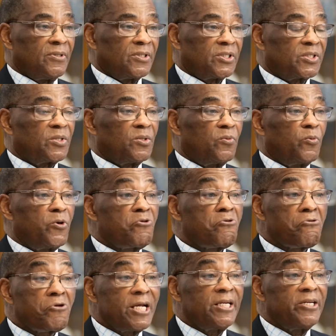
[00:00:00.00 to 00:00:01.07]
So we
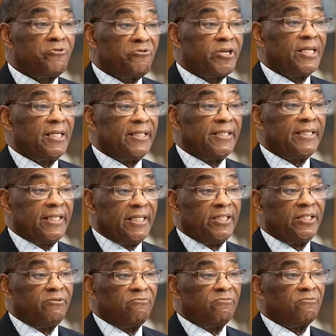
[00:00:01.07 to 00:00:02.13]
really, really need
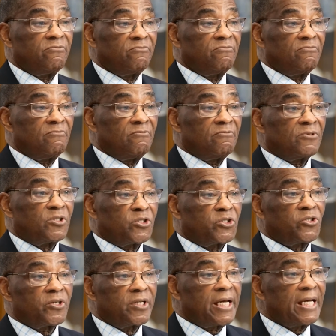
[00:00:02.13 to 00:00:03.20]

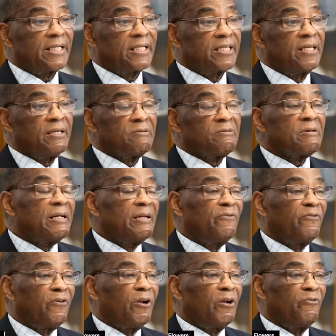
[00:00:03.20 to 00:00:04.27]
to get
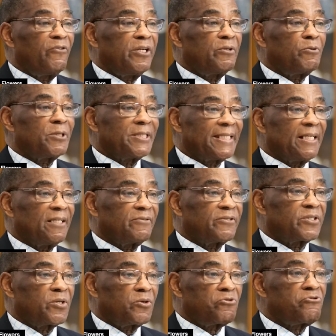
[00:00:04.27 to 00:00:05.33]
involved in ourselves,
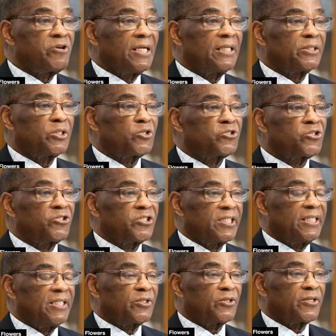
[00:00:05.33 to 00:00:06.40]
to trust
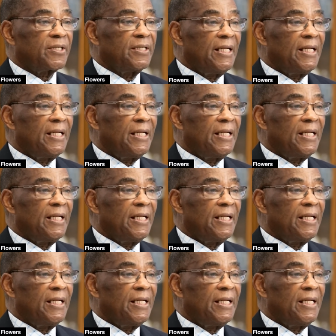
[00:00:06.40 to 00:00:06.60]
each other,